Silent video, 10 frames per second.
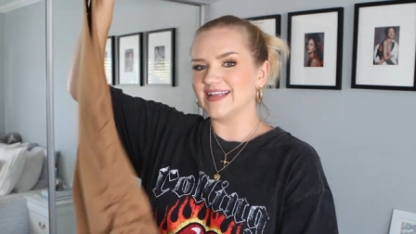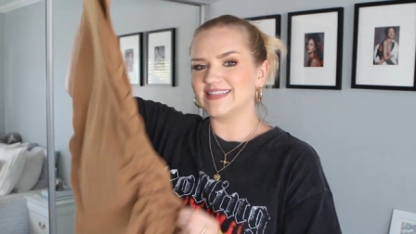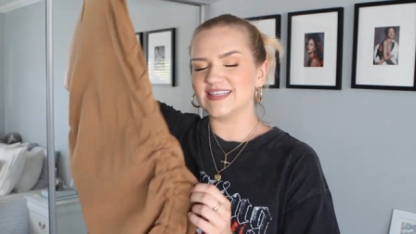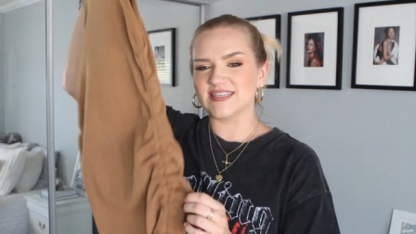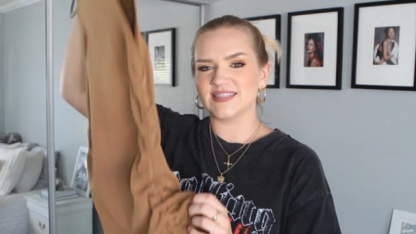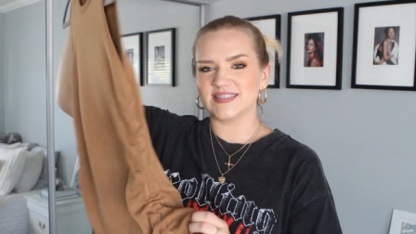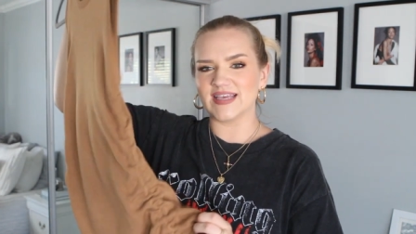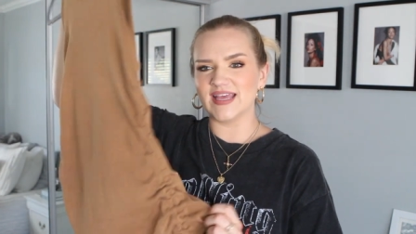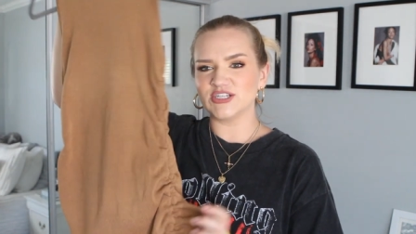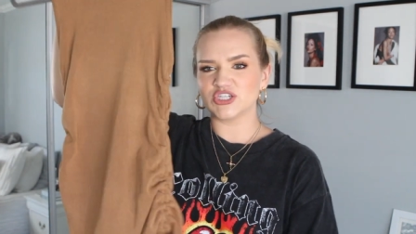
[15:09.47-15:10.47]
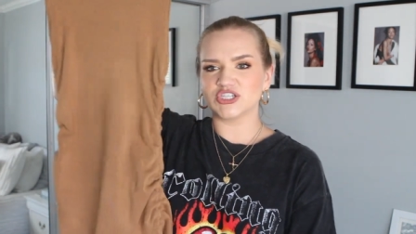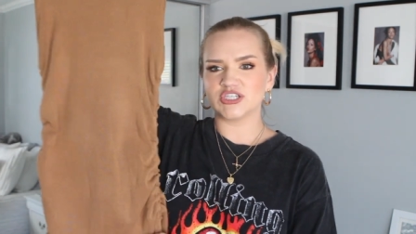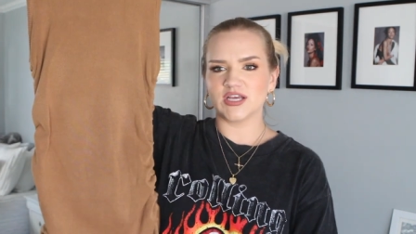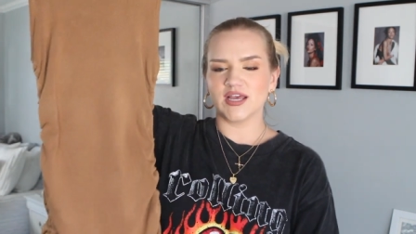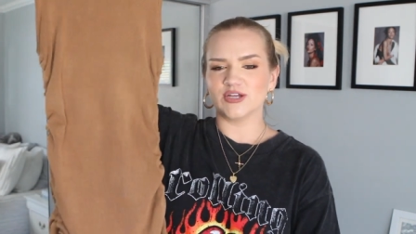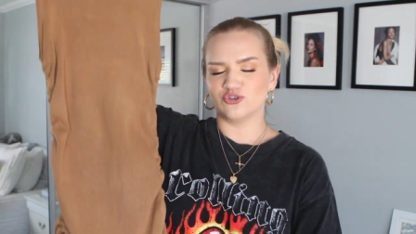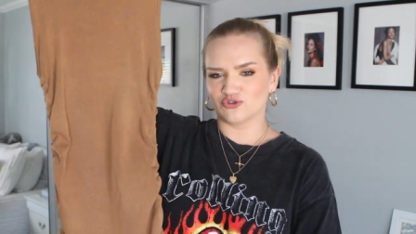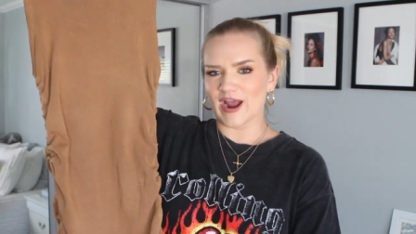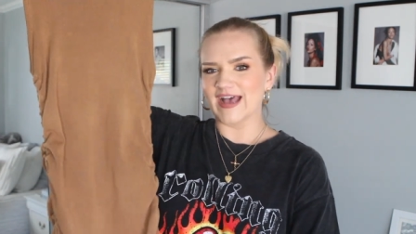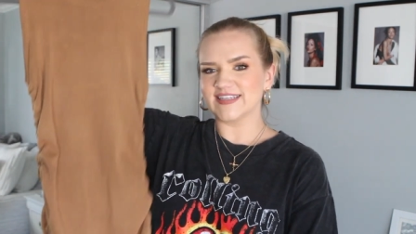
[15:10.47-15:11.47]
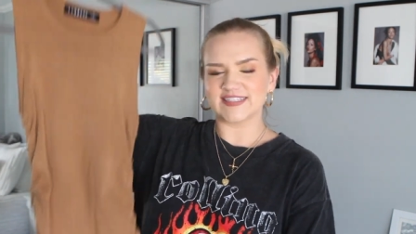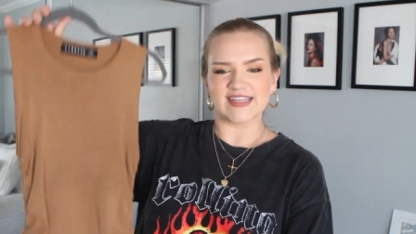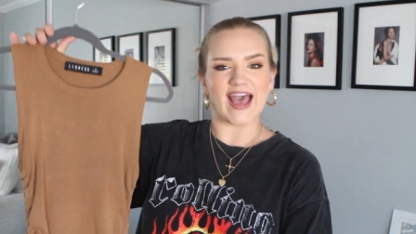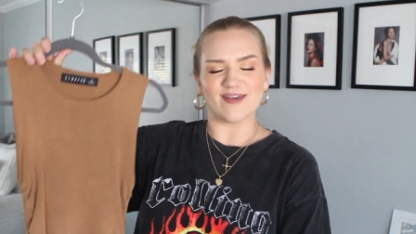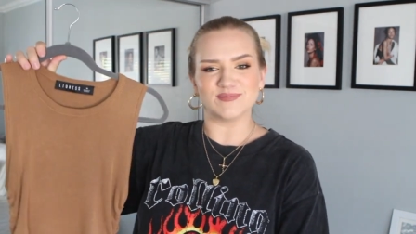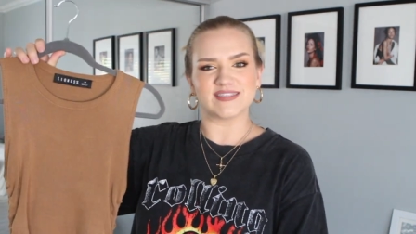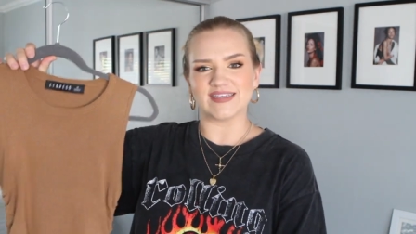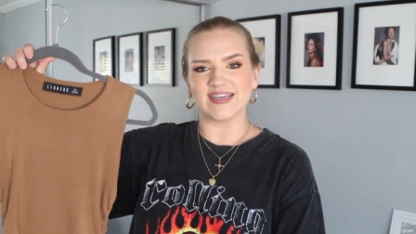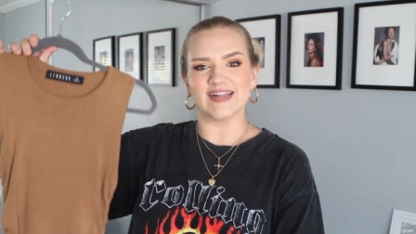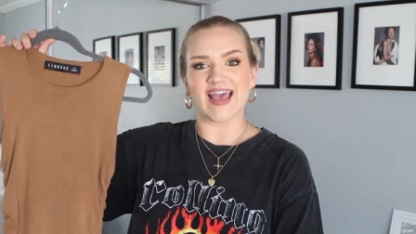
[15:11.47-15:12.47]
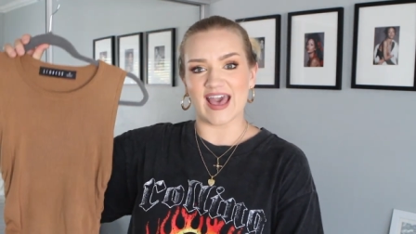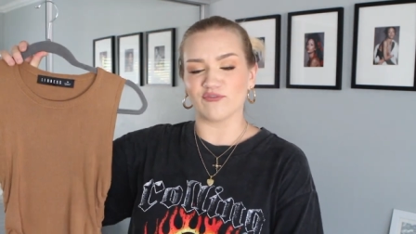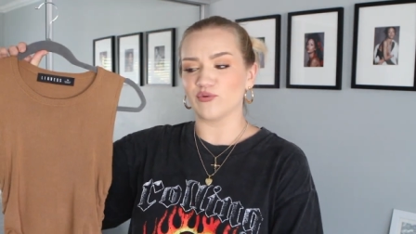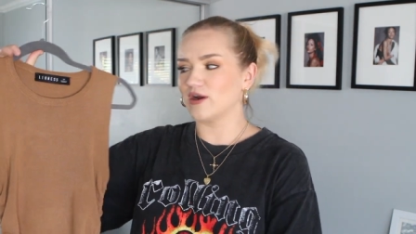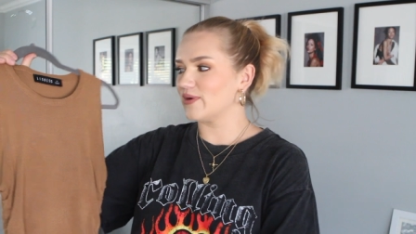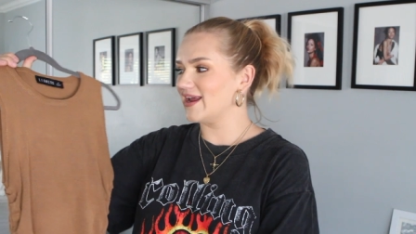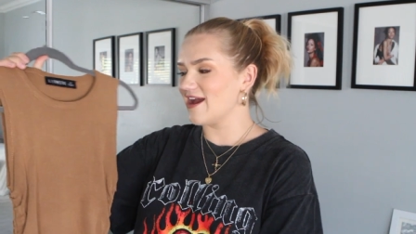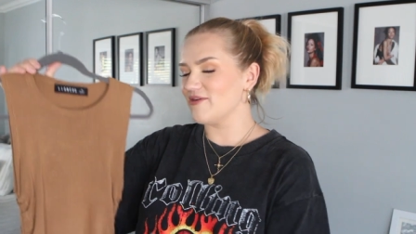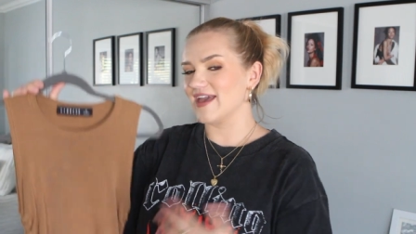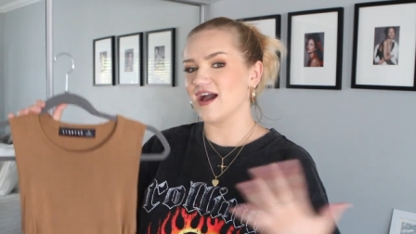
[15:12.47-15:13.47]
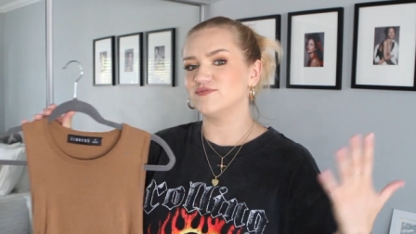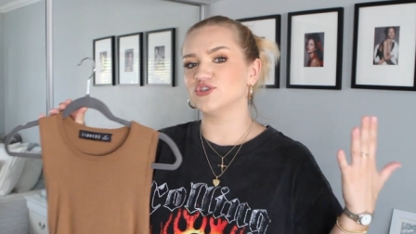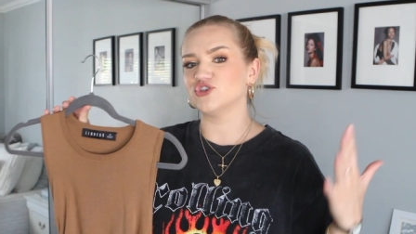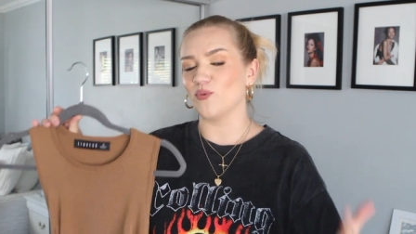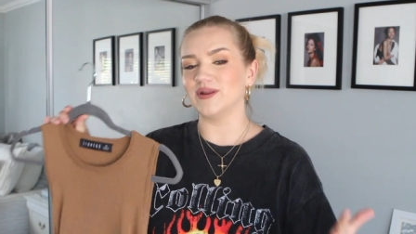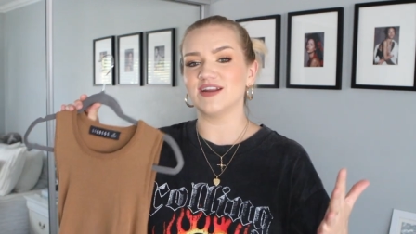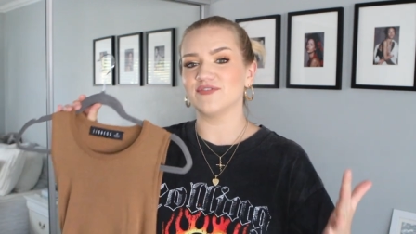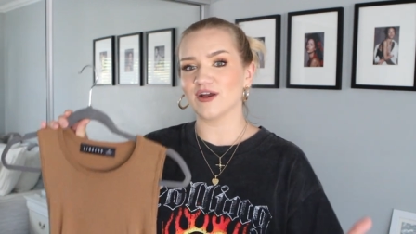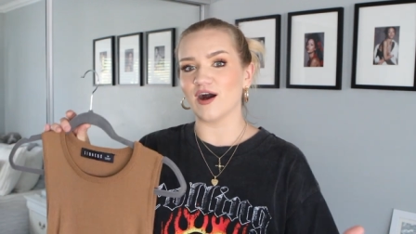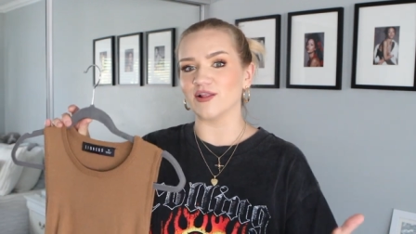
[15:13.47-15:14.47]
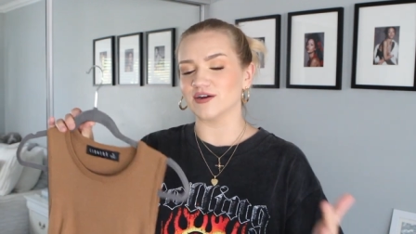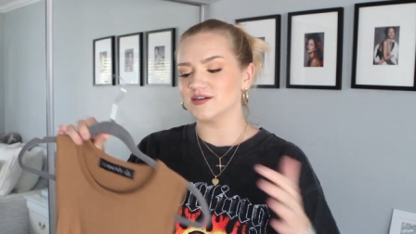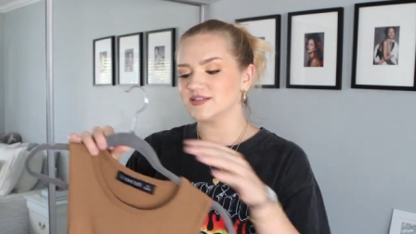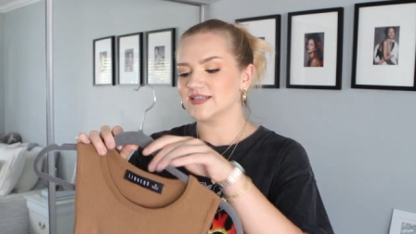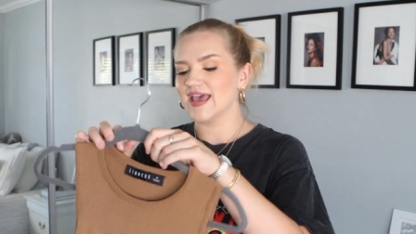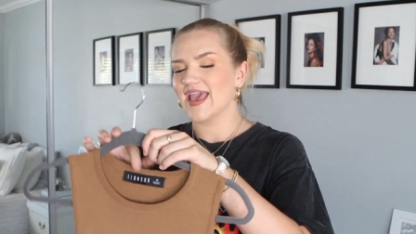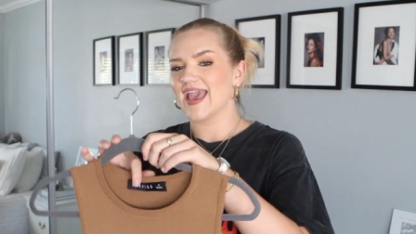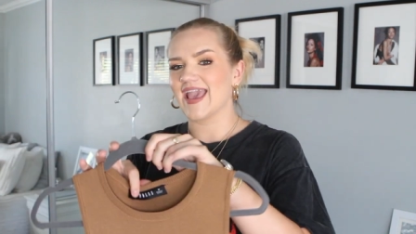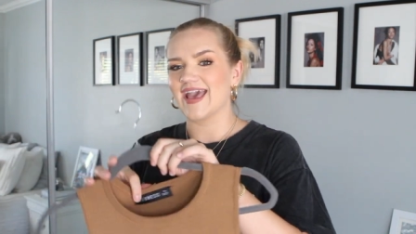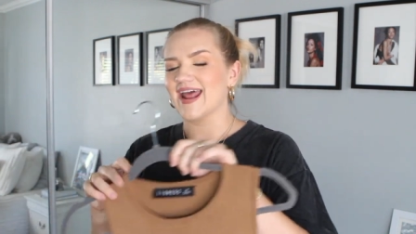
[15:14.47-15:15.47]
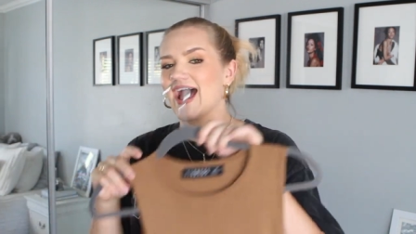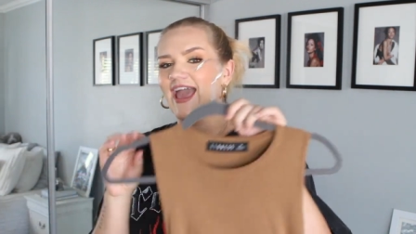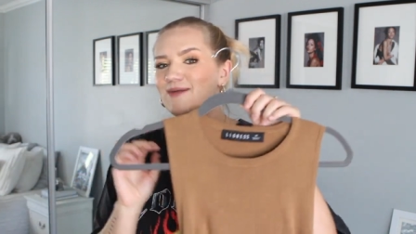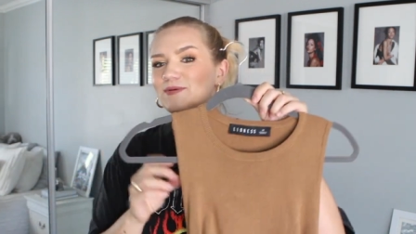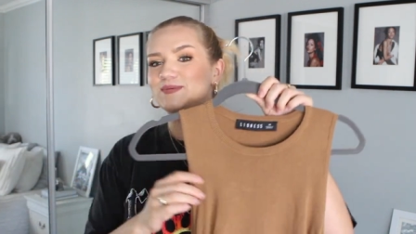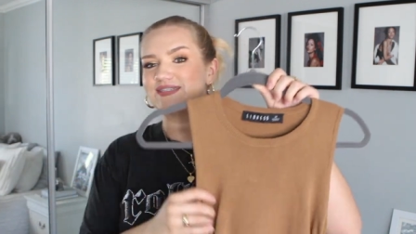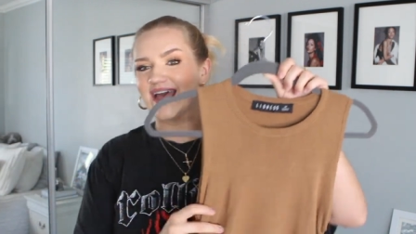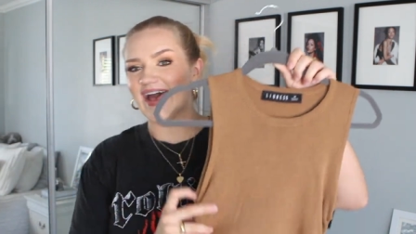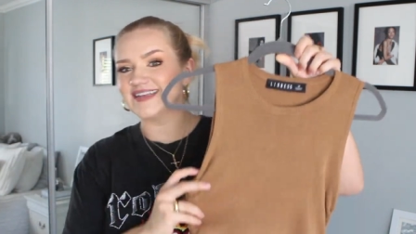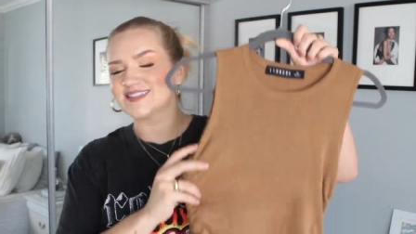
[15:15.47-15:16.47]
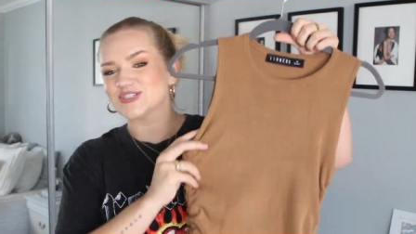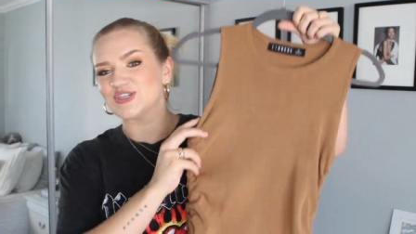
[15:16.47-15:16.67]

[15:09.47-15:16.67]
It's this cinched dress that I'm seeing everywhere right now. They have so many different colors and I am obsessed.